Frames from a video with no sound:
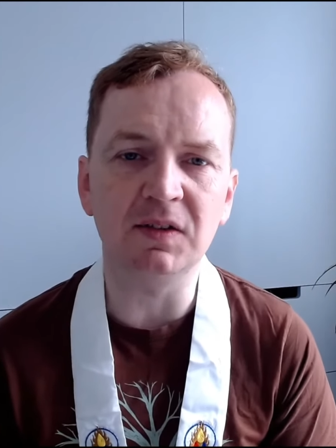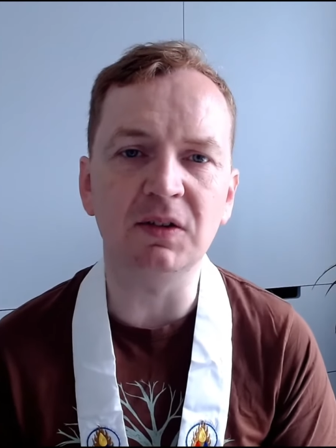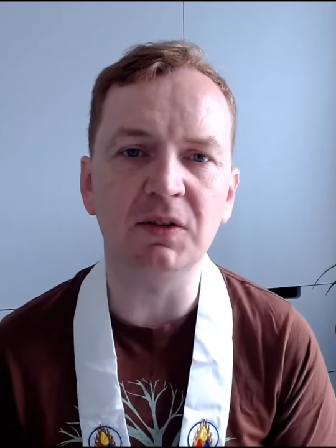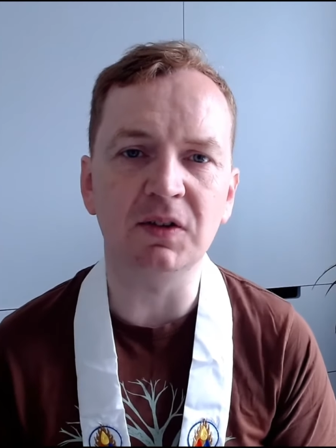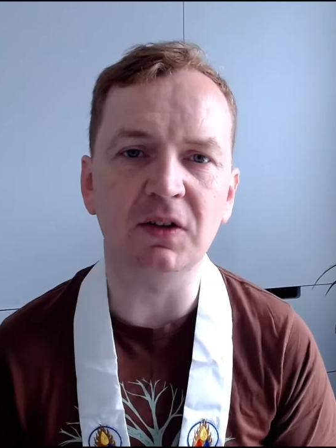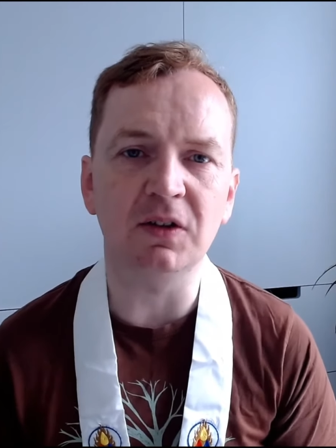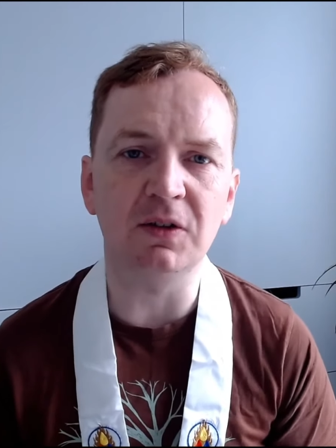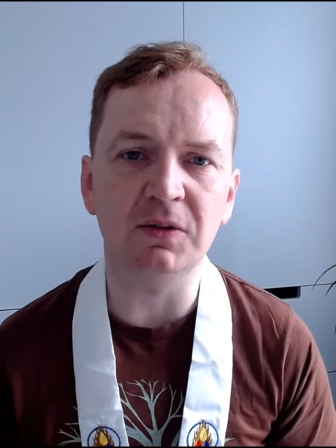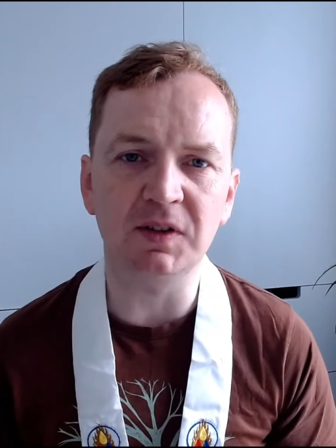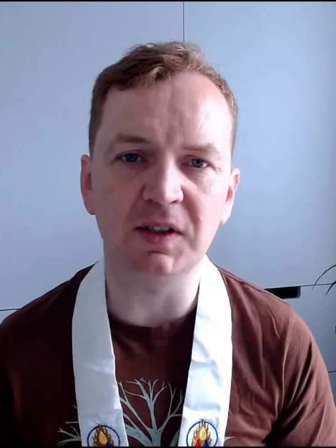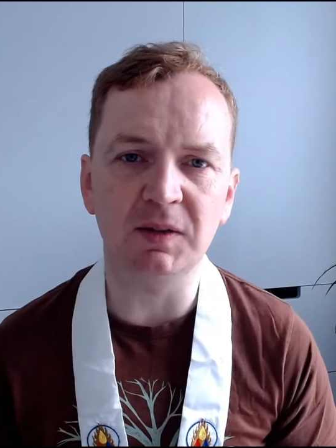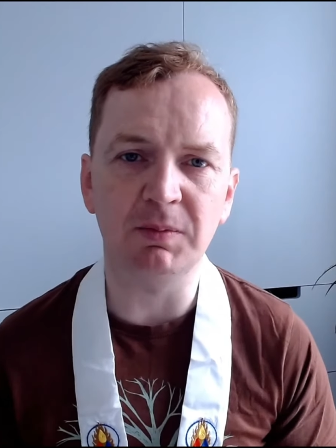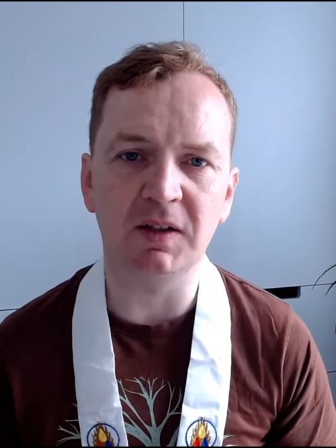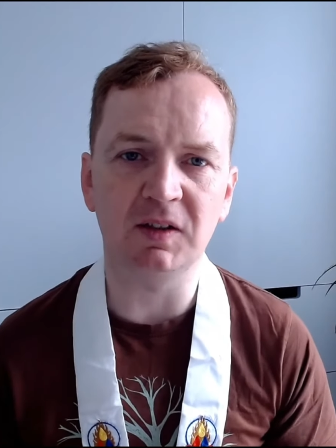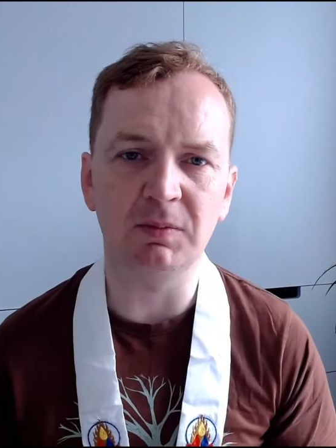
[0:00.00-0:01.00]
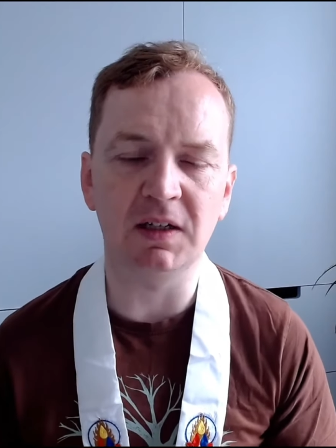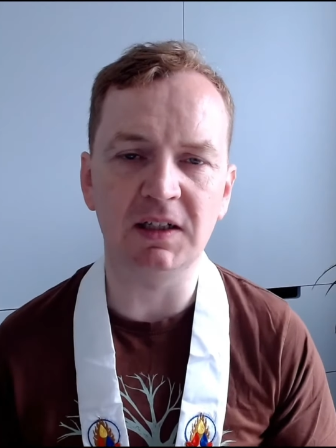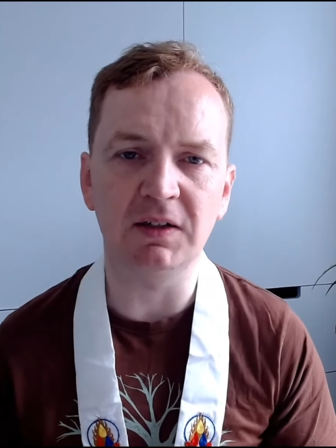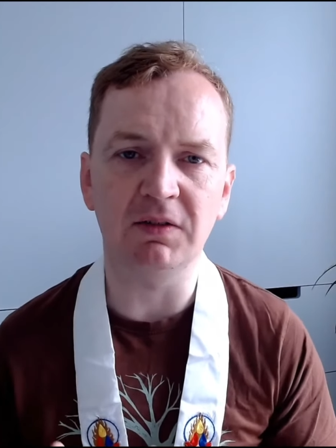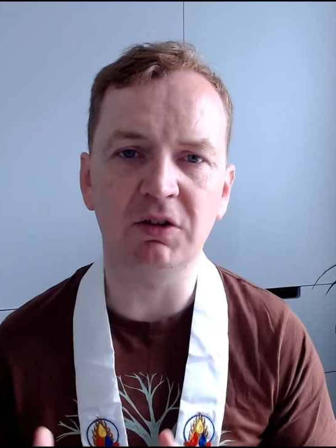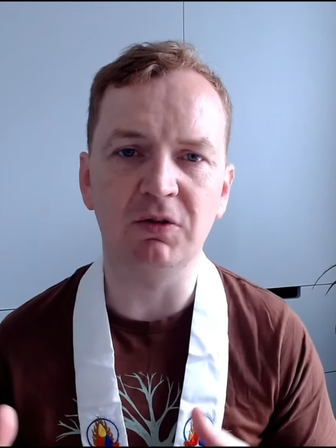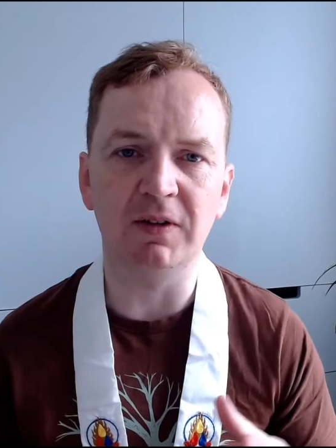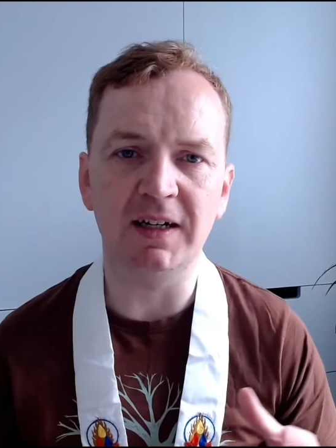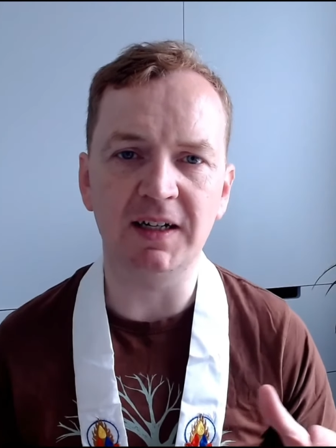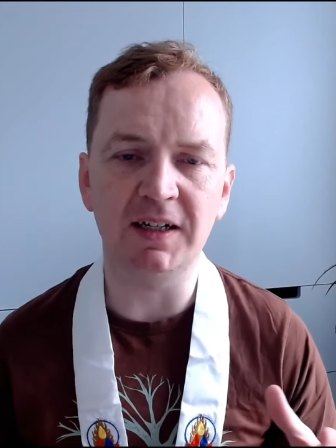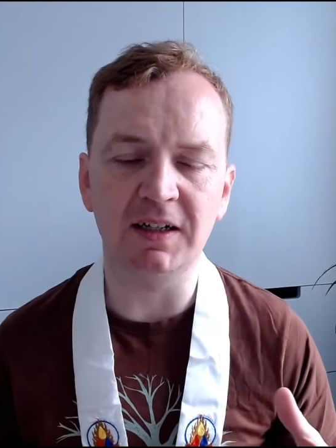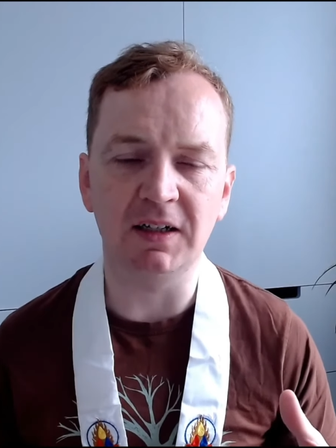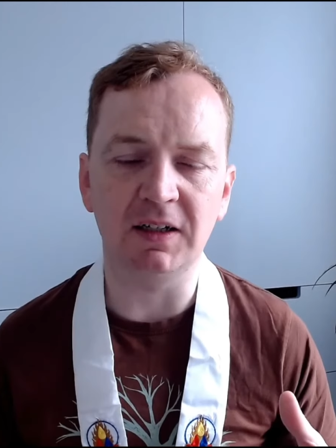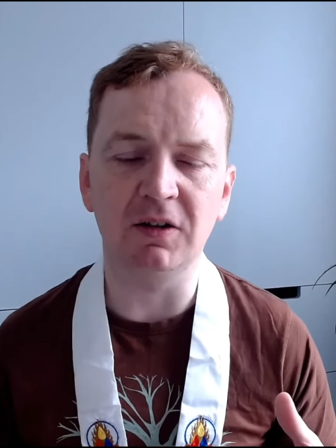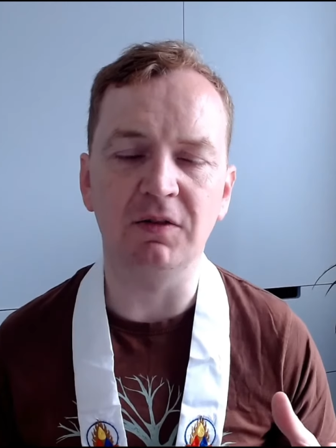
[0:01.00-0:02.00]
There is always the possibility of
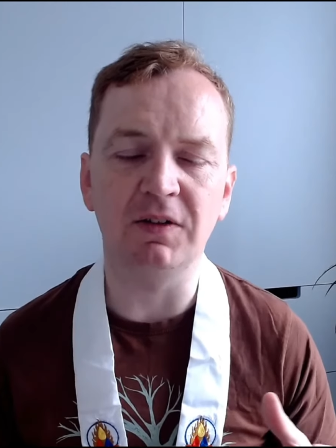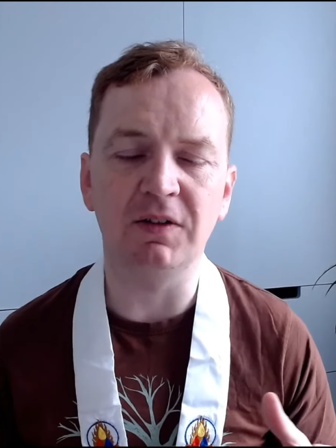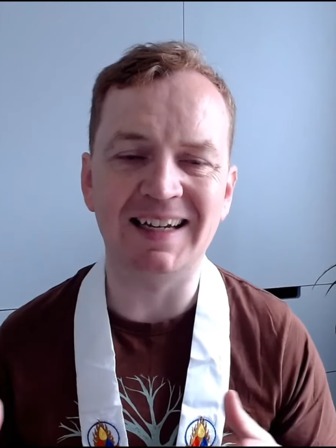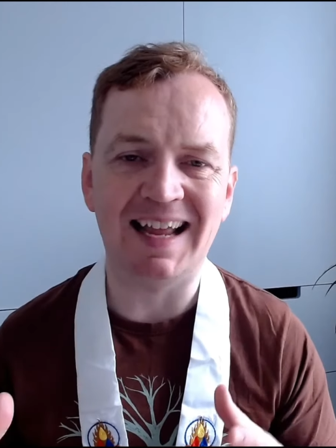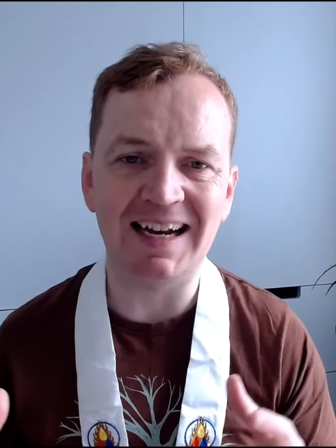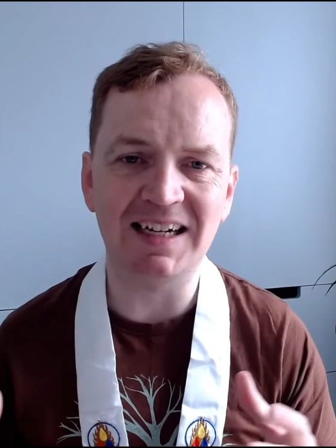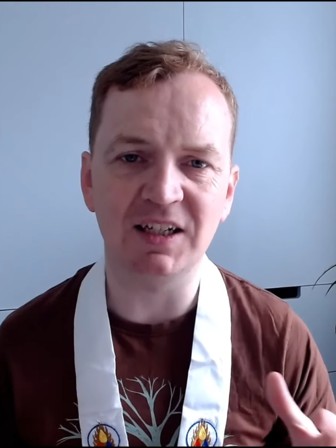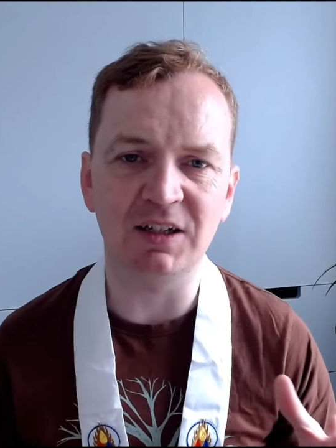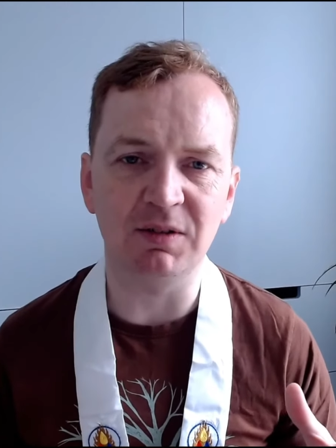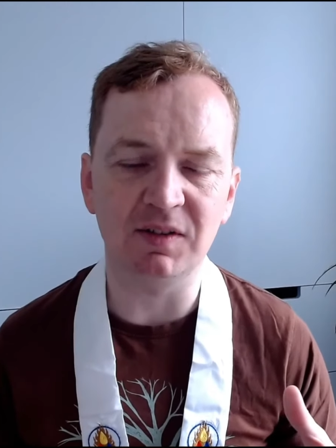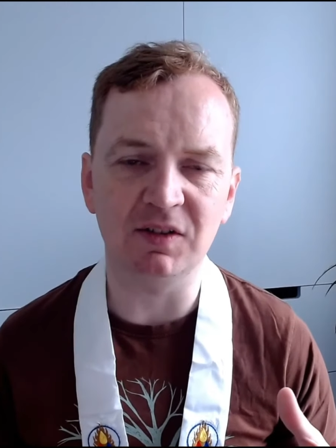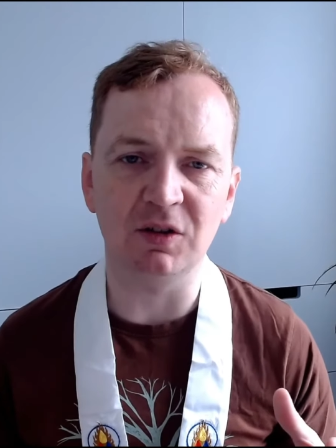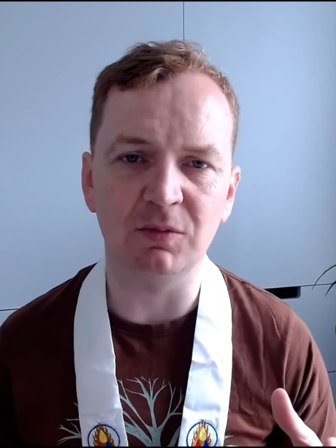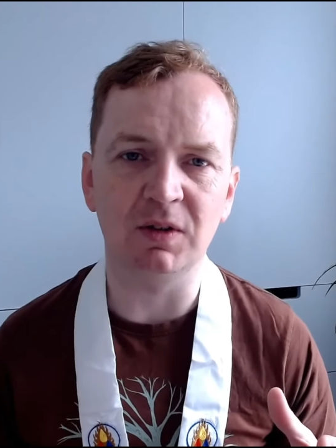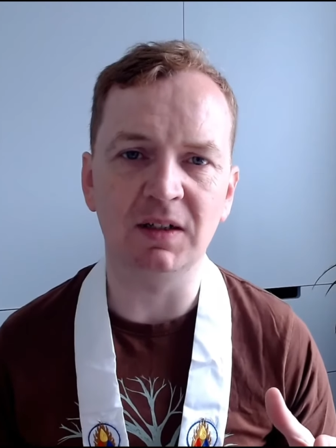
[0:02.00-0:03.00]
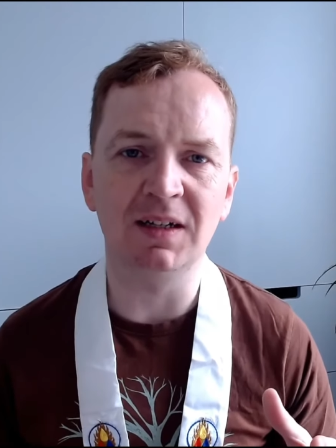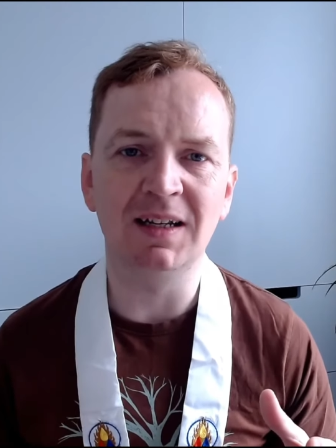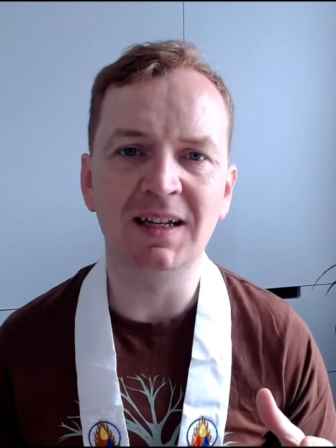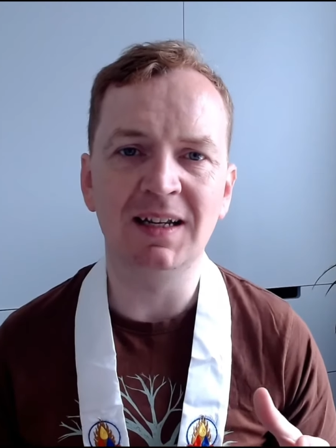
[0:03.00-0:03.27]
connecting with someone